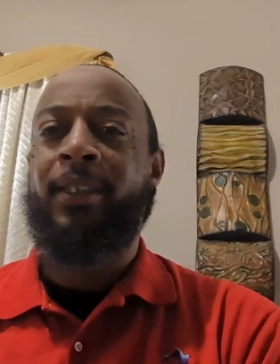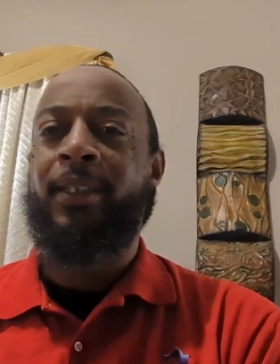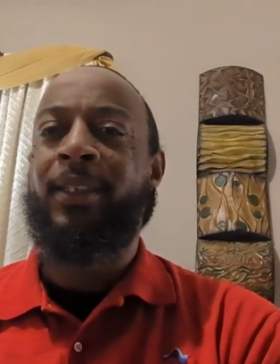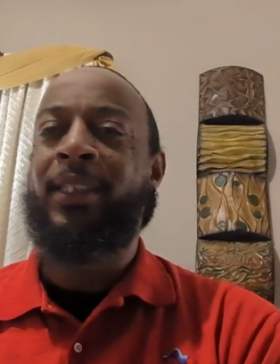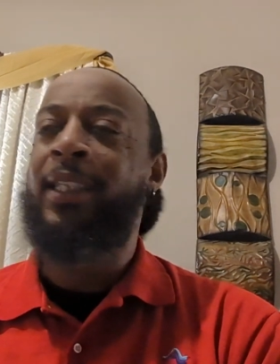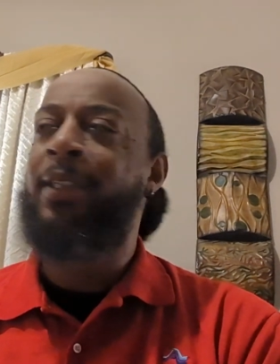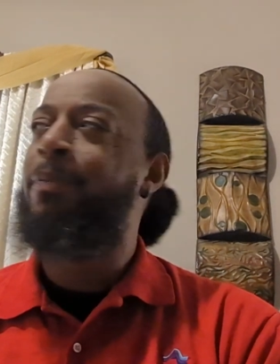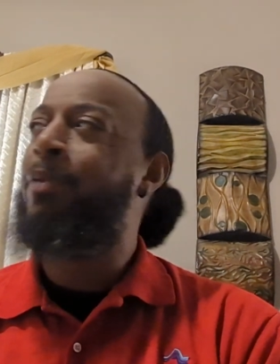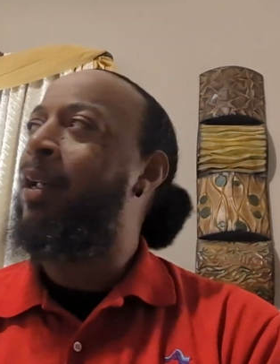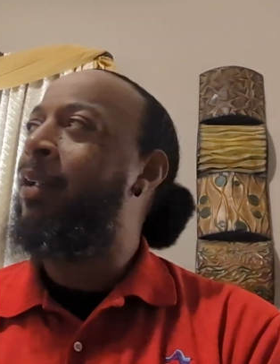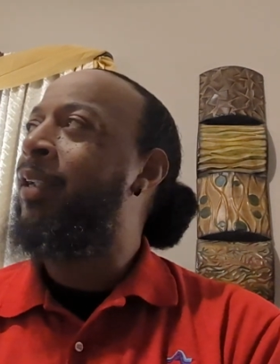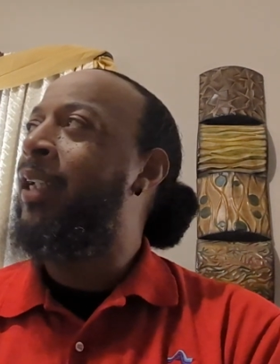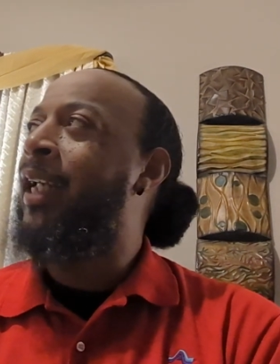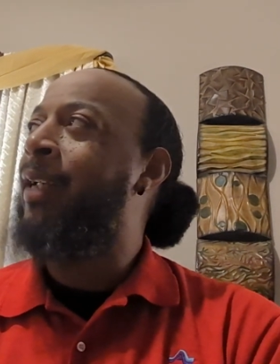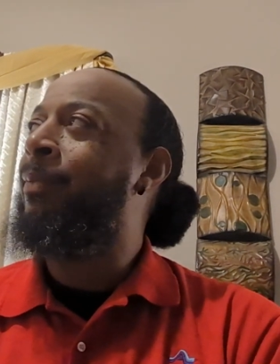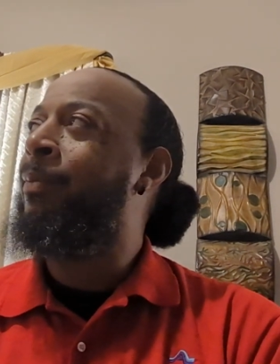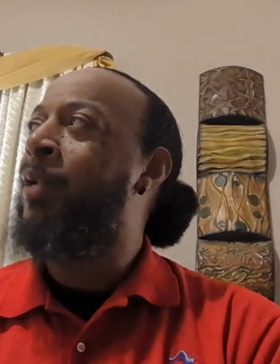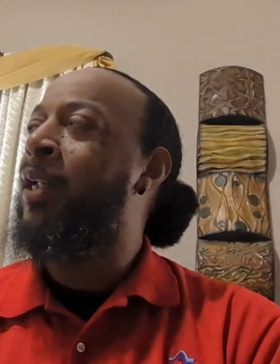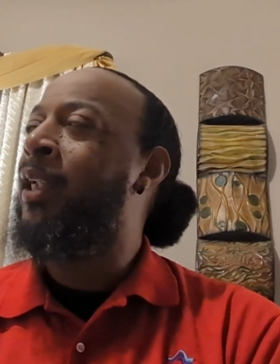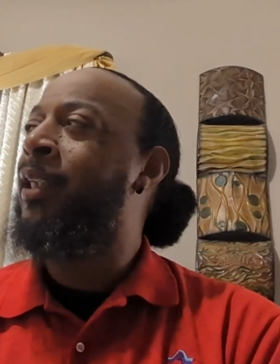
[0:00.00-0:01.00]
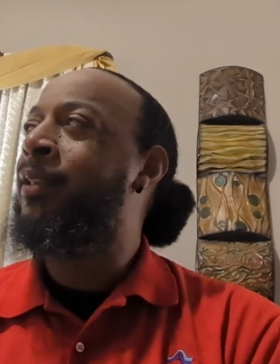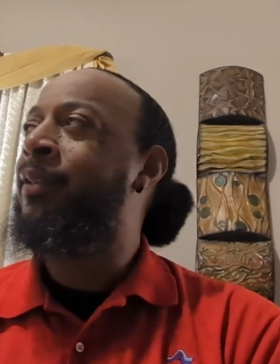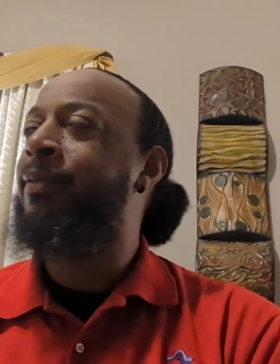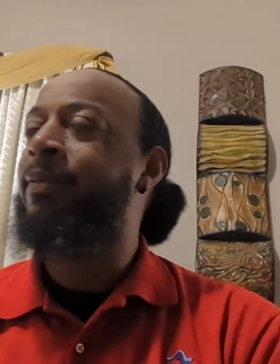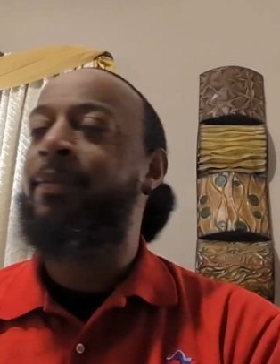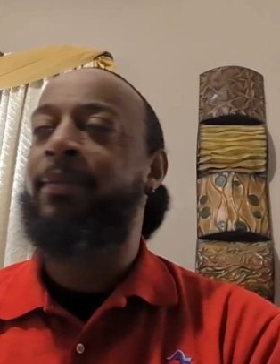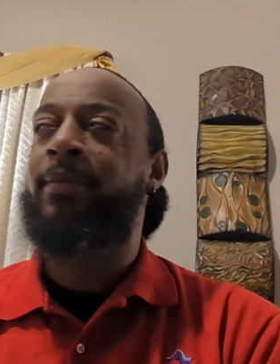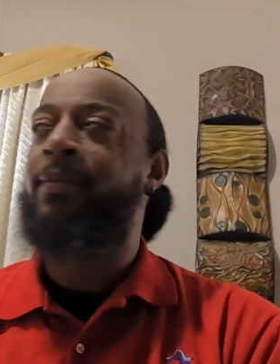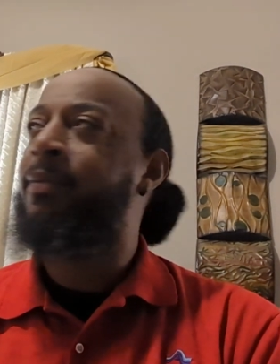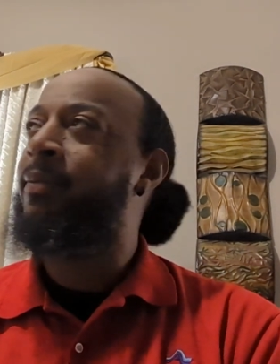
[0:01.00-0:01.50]
Jesus probably like, boy,
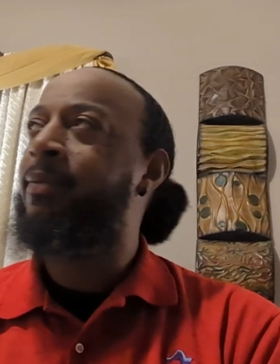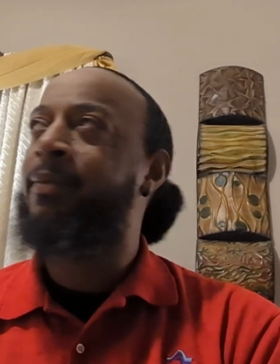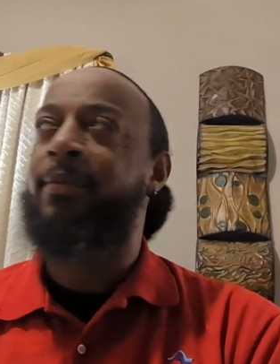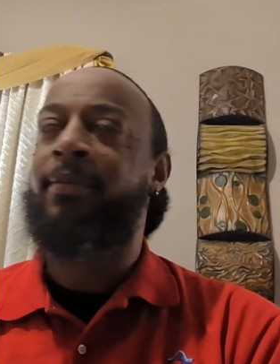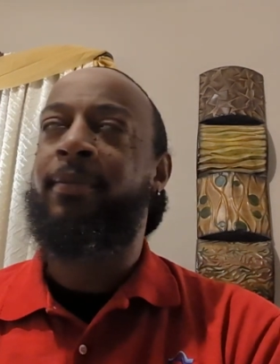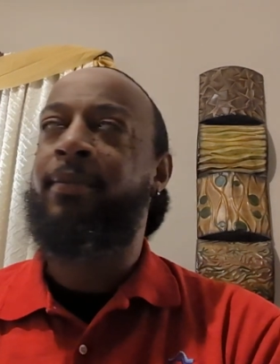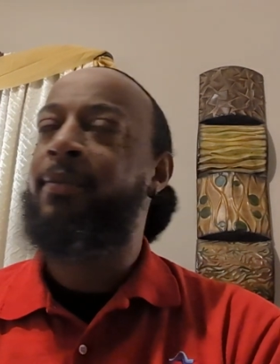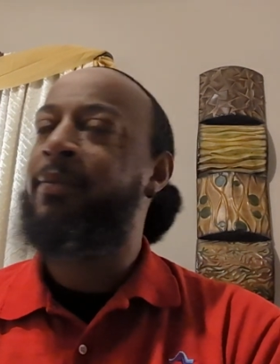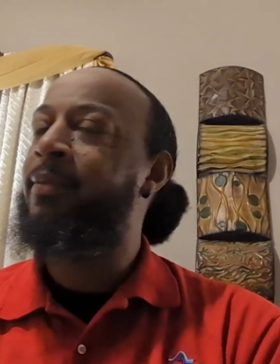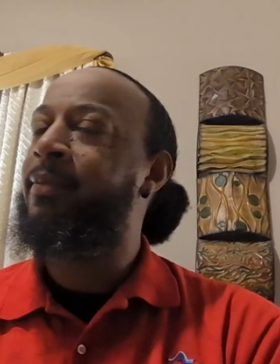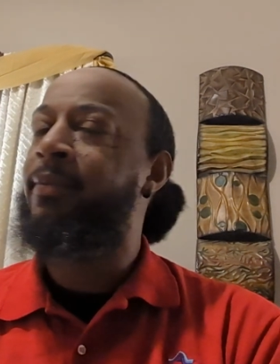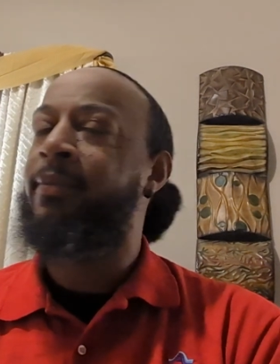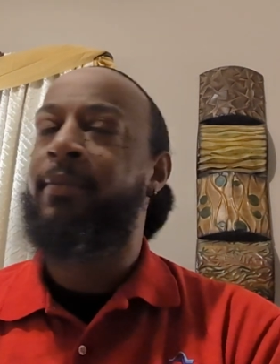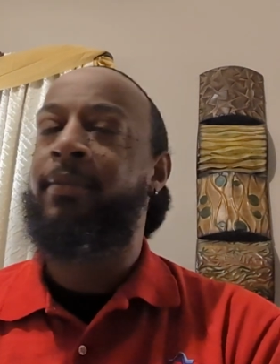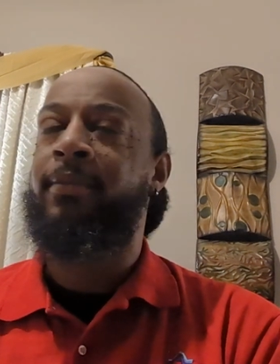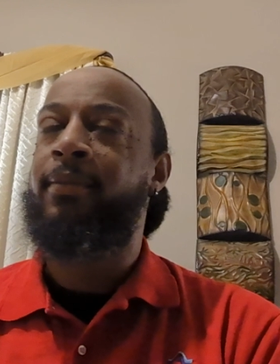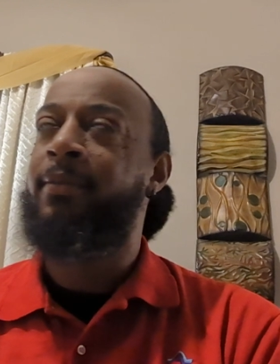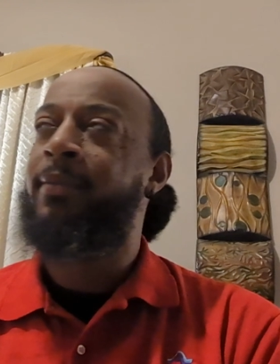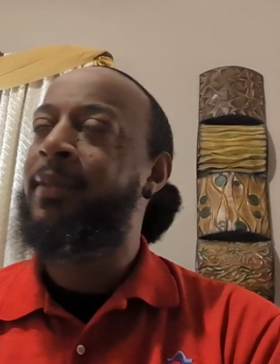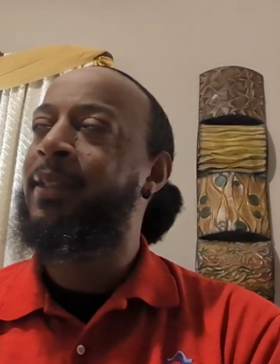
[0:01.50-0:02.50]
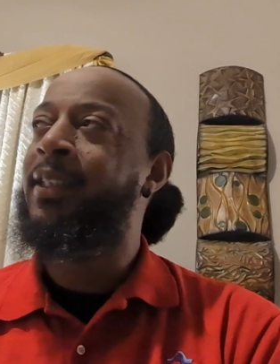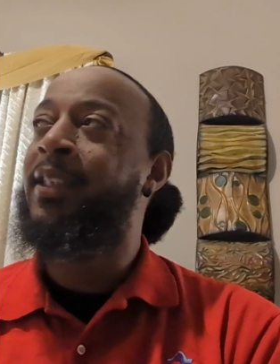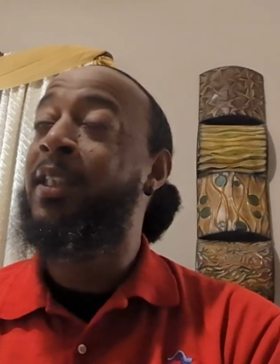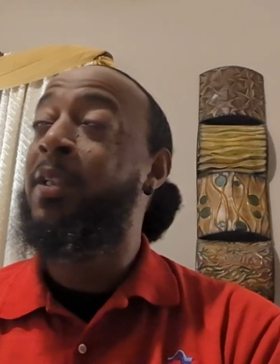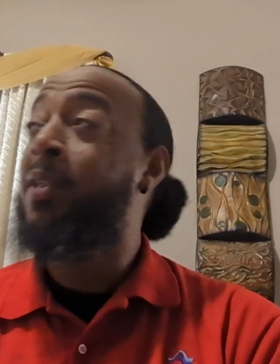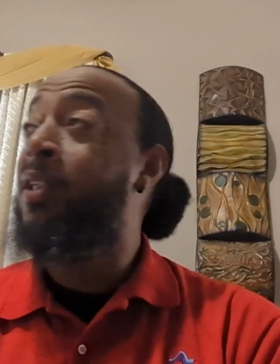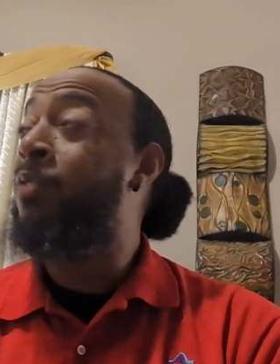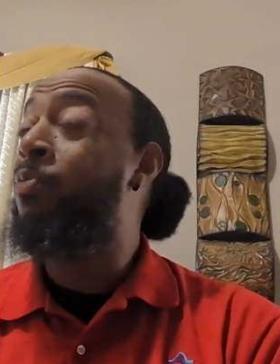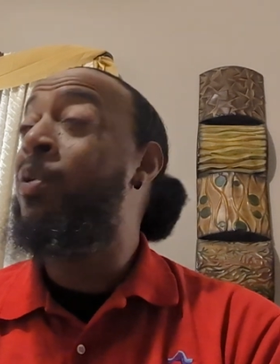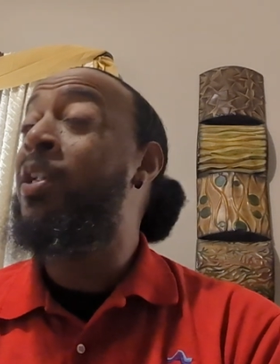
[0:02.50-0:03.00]

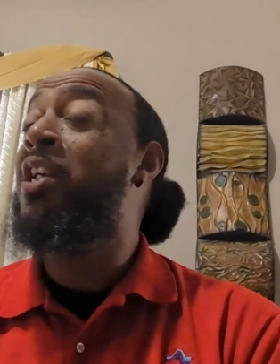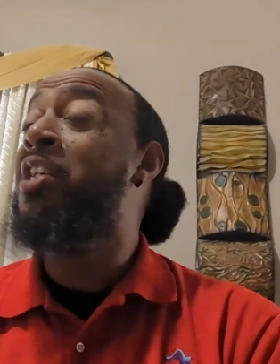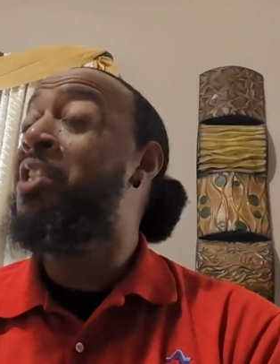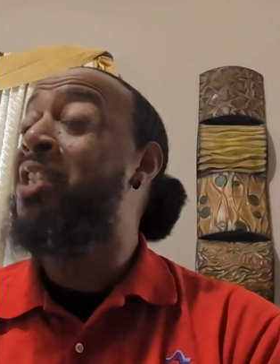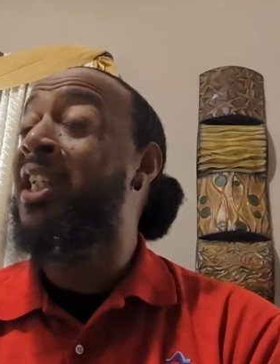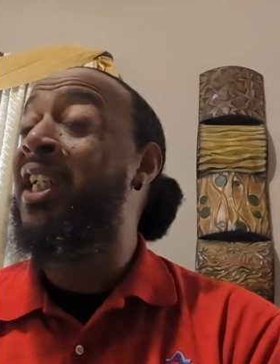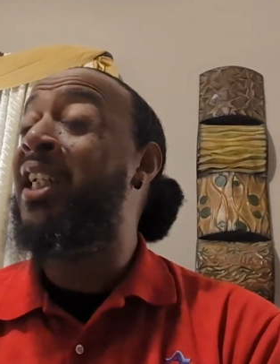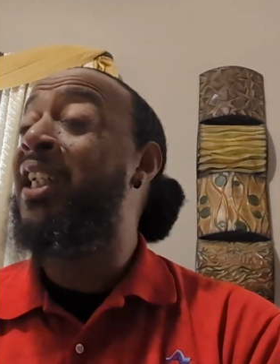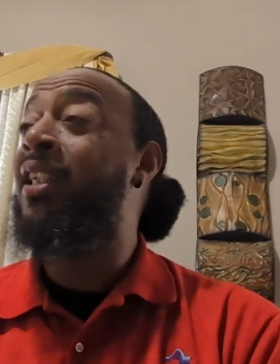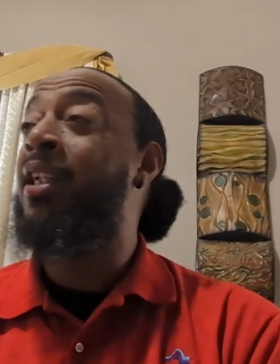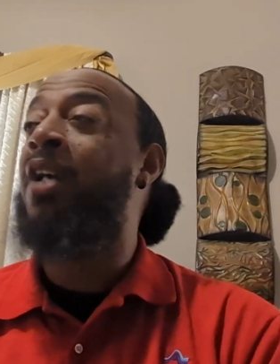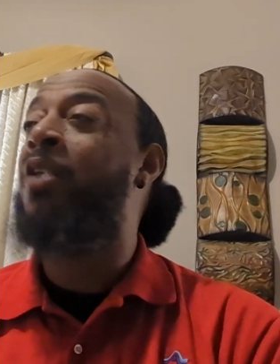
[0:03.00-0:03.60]
Judas, when are you going to,